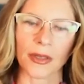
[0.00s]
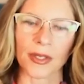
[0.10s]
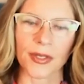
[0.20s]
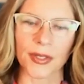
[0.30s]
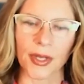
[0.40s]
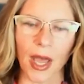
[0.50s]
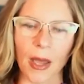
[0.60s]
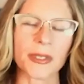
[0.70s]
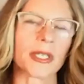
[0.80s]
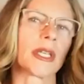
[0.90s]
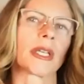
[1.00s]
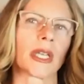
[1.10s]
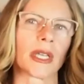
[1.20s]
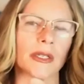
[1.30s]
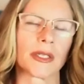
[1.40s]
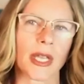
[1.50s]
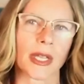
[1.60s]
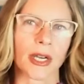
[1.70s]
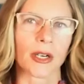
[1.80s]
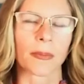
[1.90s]
this uptick in
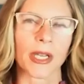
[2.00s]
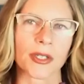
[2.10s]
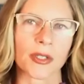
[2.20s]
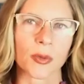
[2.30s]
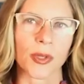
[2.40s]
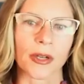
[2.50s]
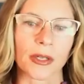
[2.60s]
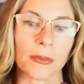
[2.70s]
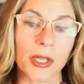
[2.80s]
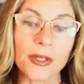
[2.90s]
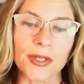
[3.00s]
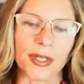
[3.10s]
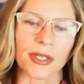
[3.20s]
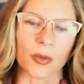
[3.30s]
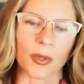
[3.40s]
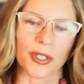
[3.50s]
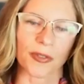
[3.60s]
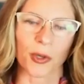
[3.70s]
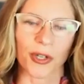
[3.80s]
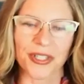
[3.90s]
taking care of patients with autoimmune disease, which
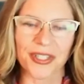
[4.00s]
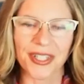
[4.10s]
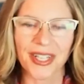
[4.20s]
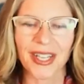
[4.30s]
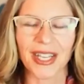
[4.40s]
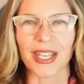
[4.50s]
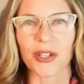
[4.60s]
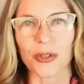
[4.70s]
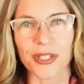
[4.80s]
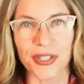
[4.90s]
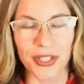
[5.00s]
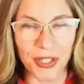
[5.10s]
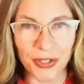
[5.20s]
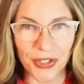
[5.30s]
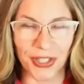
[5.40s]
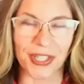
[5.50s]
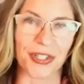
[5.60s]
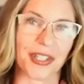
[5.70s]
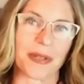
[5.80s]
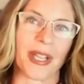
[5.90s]
of course increased hugely
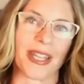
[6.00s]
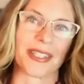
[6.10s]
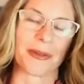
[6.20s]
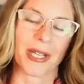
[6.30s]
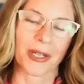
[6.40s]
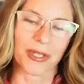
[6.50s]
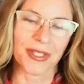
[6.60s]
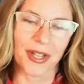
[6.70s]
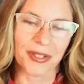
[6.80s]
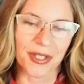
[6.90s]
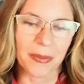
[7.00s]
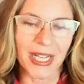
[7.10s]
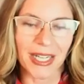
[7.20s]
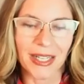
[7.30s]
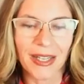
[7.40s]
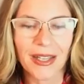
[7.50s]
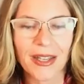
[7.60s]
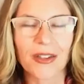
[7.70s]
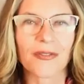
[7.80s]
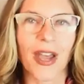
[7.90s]
during the pandemic. We saw so many
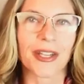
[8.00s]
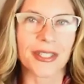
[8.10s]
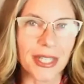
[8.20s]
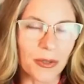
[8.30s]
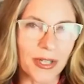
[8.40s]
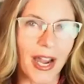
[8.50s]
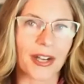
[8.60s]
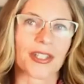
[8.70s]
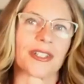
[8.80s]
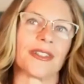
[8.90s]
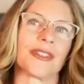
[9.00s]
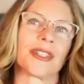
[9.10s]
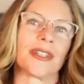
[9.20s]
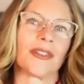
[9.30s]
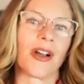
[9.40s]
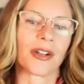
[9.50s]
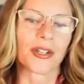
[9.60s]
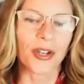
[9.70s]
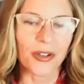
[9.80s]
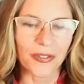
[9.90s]
vaccine reactions and
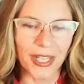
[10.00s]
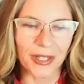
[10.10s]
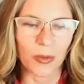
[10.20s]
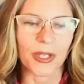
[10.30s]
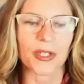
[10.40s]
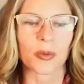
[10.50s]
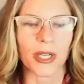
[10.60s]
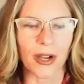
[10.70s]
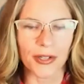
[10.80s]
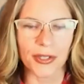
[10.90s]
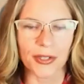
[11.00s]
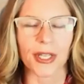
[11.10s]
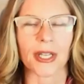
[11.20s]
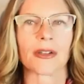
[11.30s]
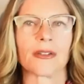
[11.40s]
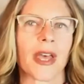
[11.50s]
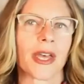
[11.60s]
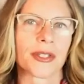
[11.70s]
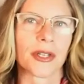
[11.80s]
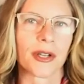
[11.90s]
long COVID, which we also think of
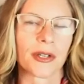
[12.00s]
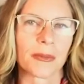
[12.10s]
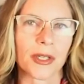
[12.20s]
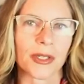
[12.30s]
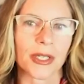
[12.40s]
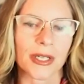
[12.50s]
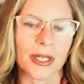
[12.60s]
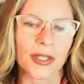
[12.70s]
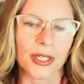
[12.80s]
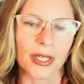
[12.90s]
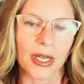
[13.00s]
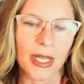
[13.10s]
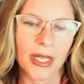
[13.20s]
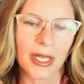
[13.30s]
as an autoimmune condition.